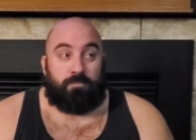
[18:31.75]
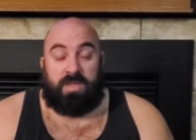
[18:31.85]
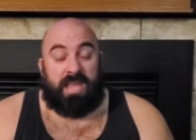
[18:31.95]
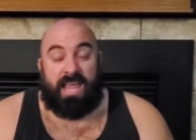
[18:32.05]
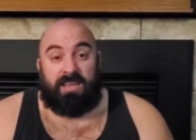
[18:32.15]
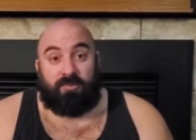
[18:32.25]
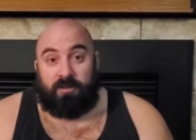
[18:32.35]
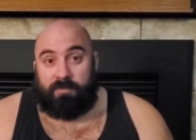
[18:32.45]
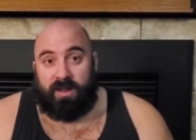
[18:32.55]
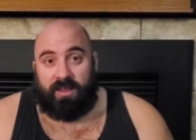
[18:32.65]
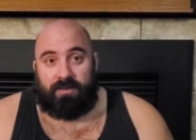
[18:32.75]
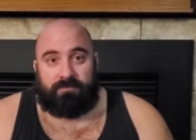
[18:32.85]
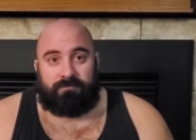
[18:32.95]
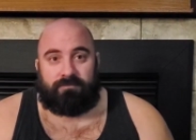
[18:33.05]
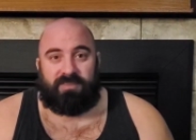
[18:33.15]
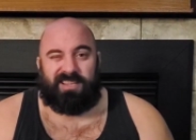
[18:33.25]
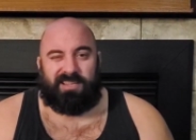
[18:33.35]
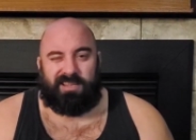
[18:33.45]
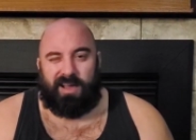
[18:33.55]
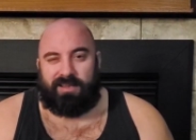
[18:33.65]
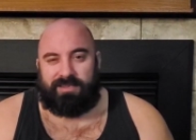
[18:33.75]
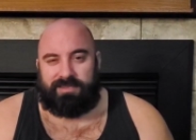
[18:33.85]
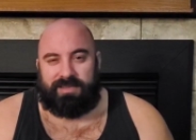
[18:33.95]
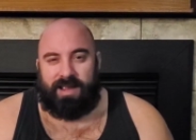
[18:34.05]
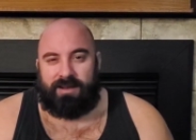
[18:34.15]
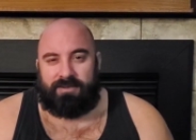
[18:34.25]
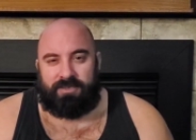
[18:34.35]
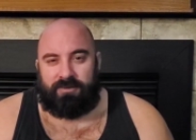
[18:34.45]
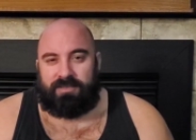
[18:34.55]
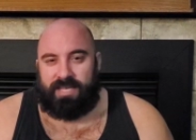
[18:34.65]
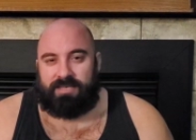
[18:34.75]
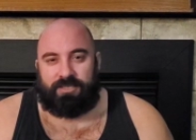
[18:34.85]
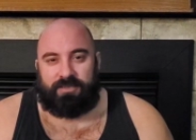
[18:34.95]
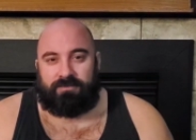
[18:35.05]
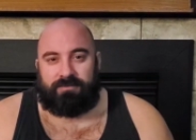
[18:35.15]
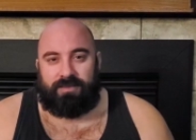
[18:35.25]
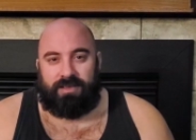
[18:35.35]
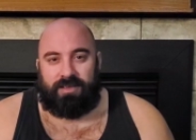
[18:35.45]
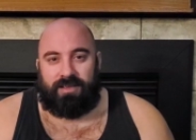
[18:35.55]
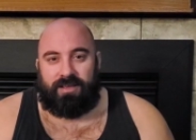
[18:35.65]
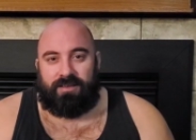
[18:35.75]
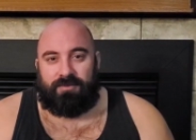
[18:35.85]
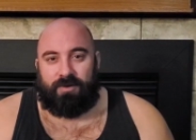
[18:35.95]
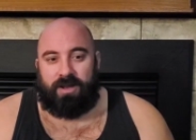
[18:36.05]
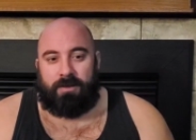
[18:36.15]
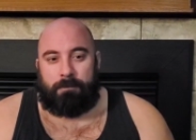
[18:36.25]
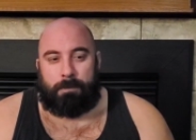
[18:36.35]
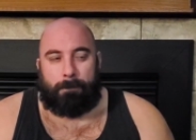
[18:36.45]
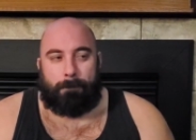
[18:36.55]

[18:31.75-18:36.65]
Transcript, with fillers: Be angry about it, God desires your attention, right?